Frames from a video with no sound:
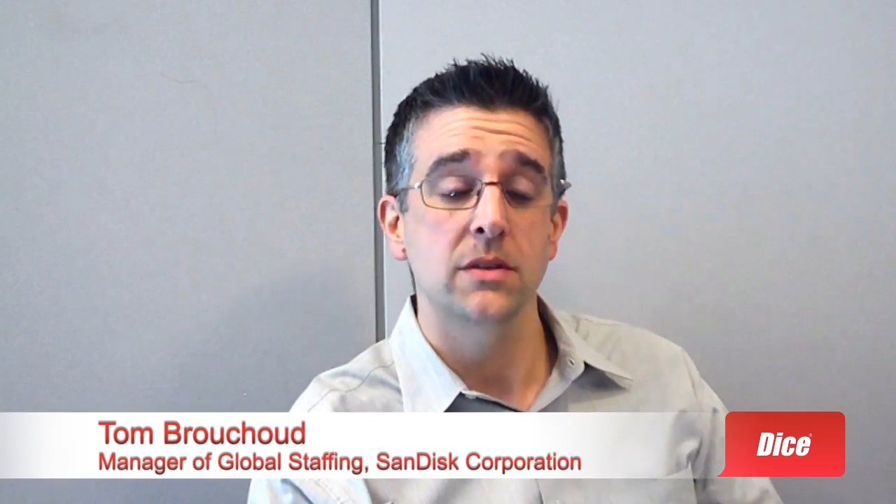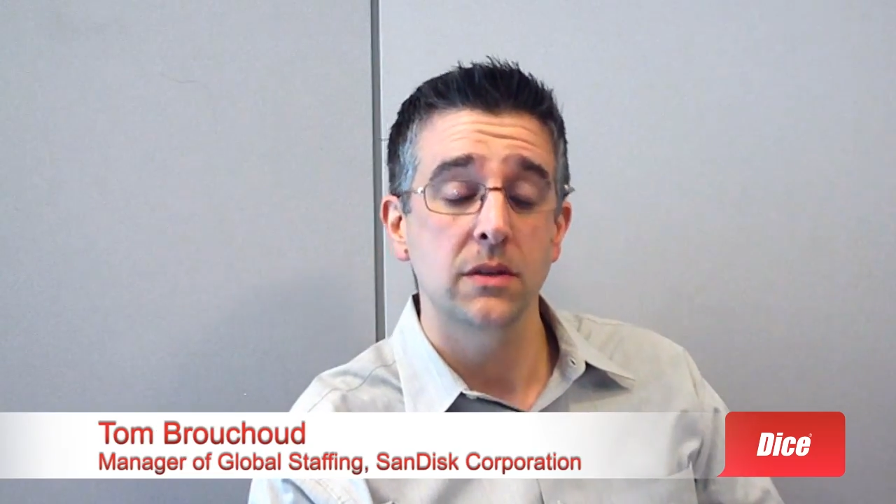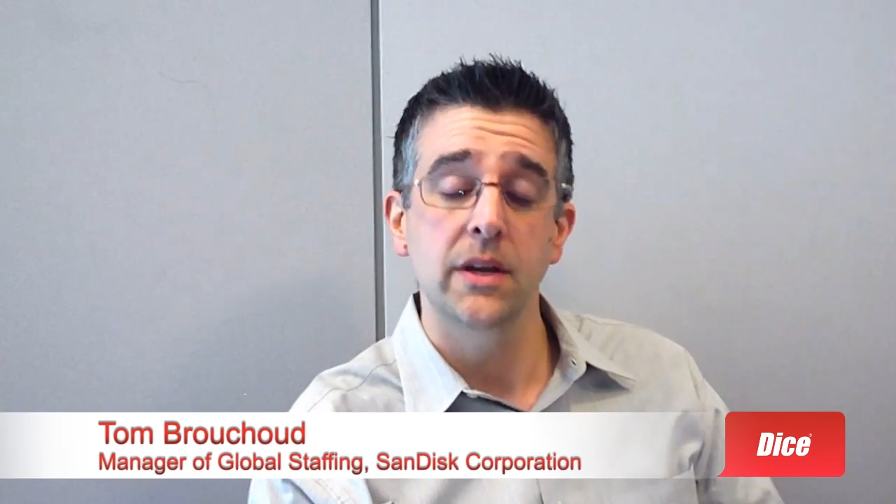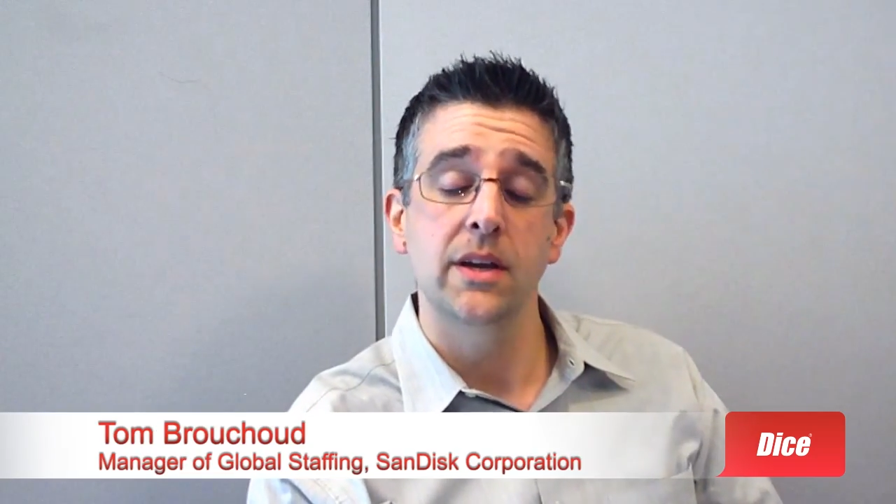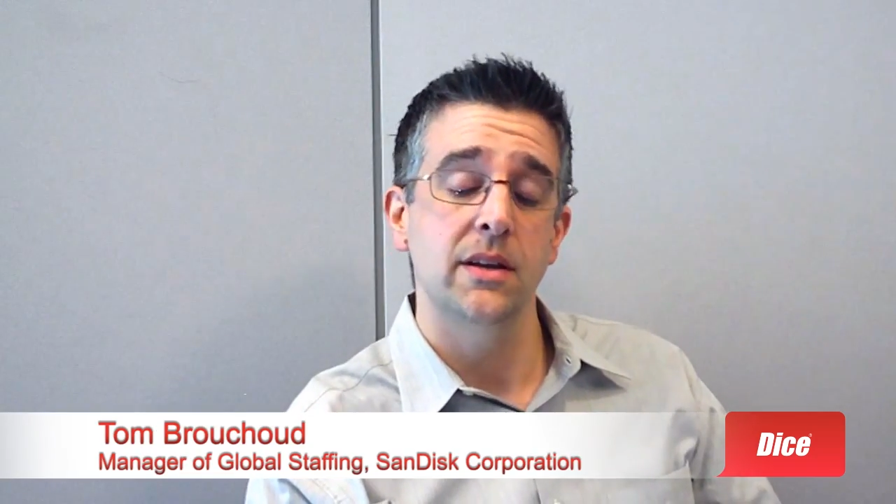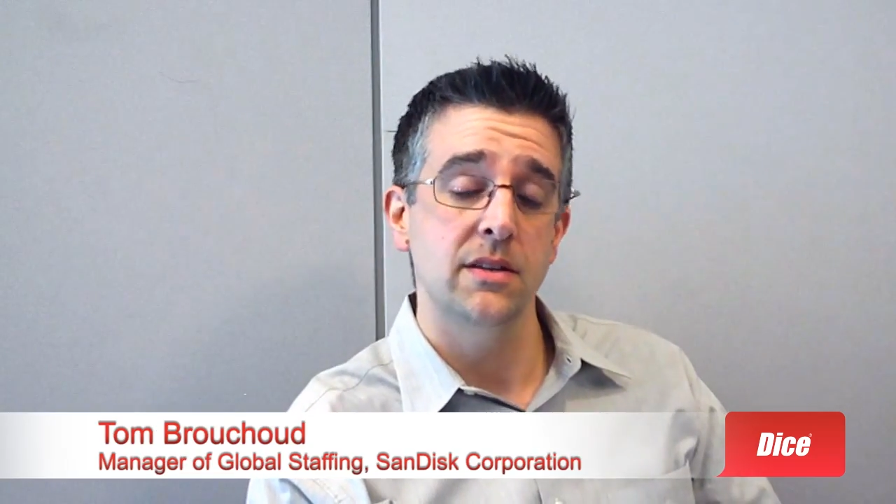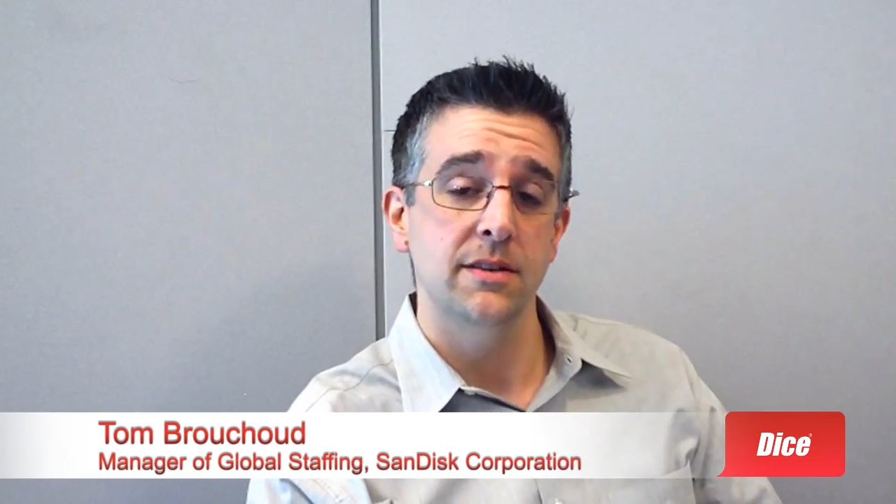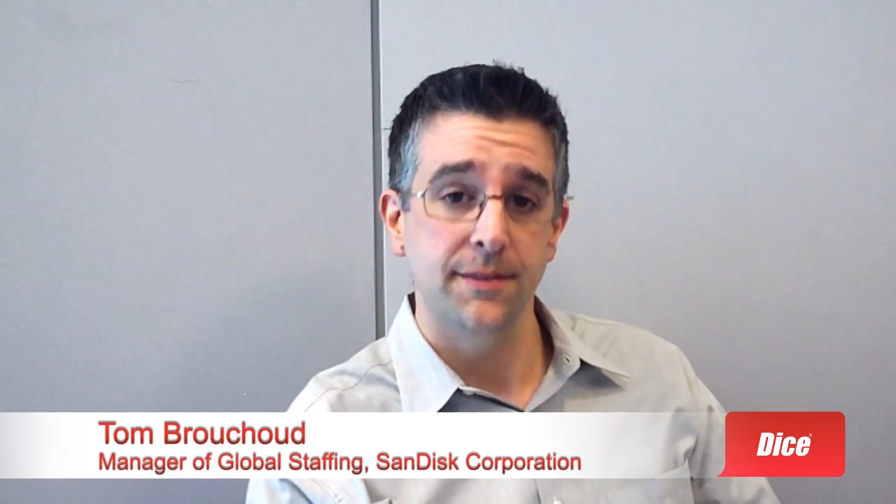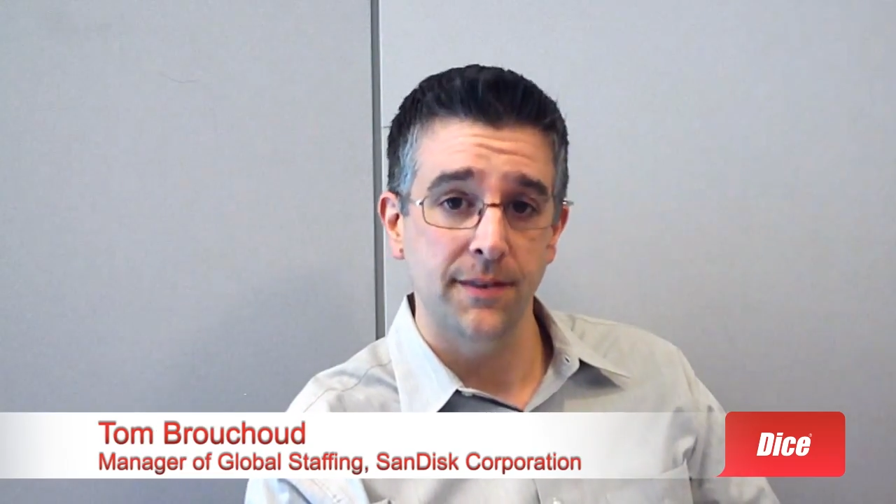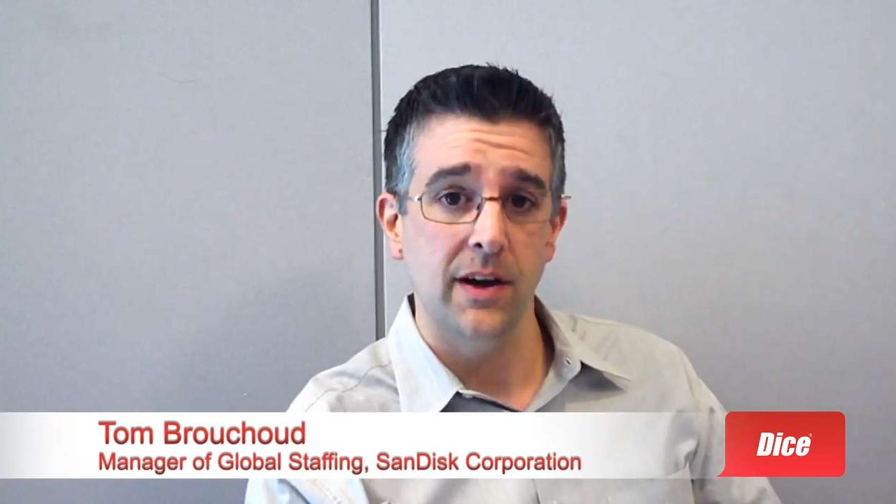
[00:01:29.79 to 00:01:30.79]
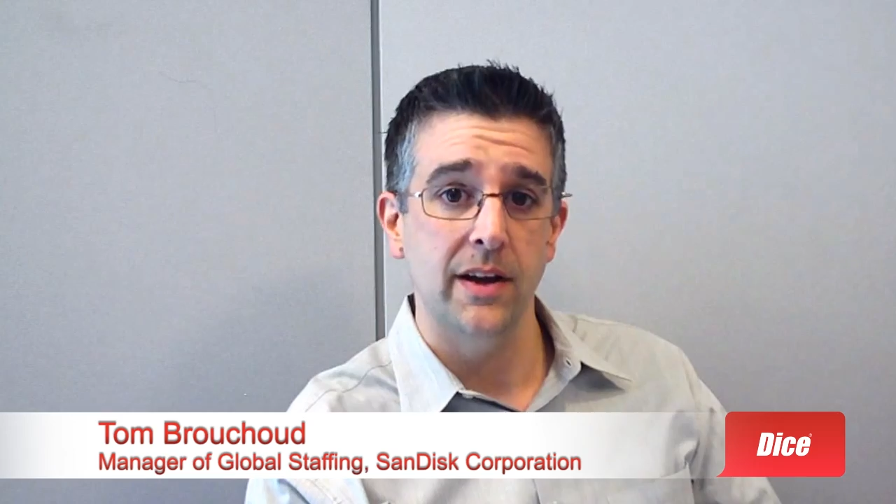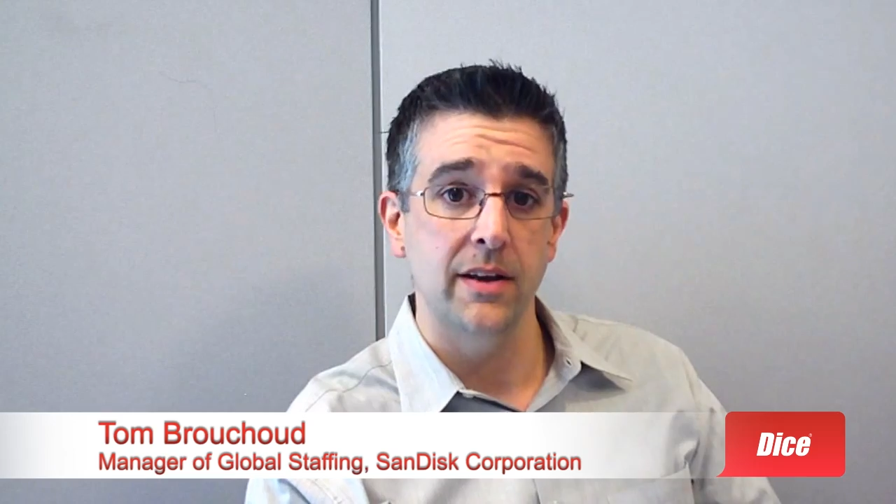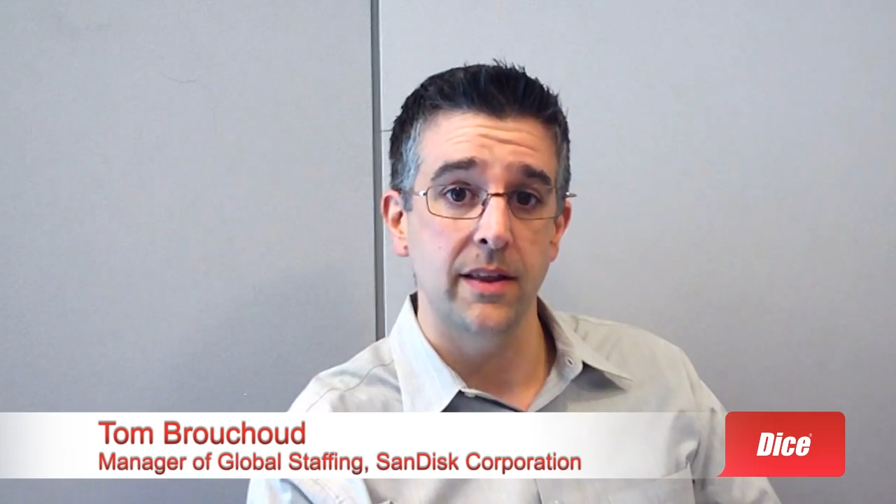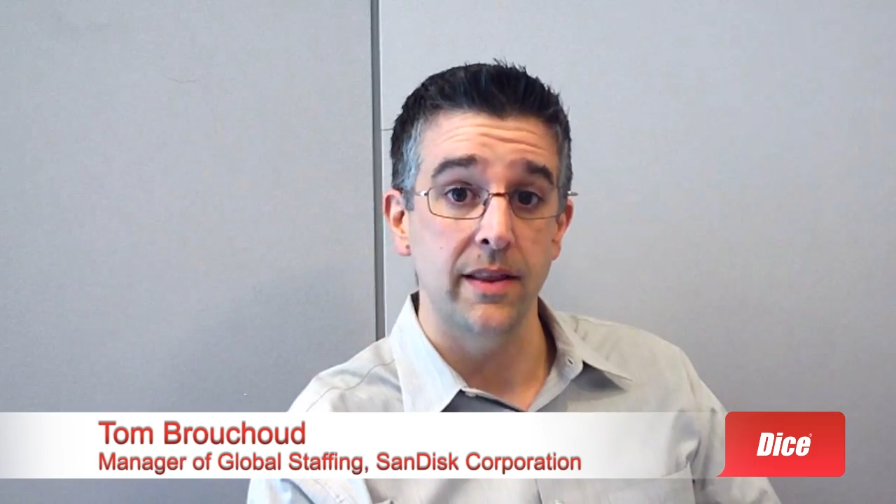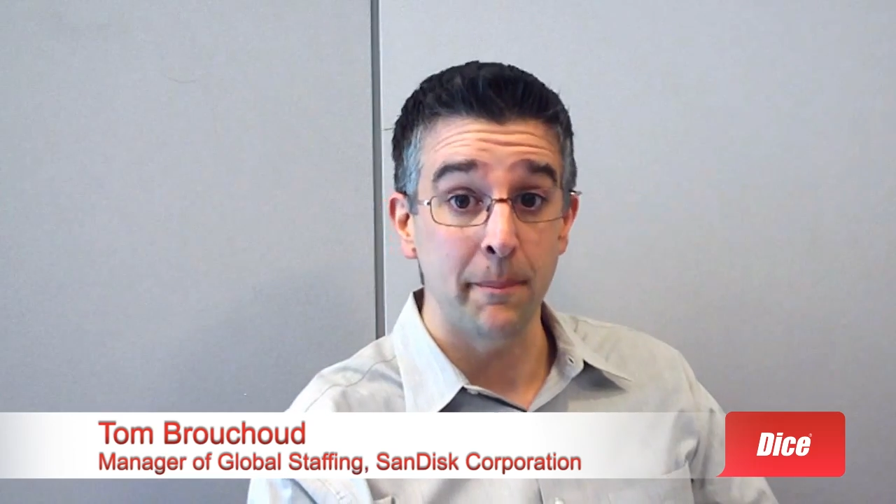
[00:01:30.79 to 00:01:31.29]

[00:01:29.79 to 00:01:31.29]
looking to find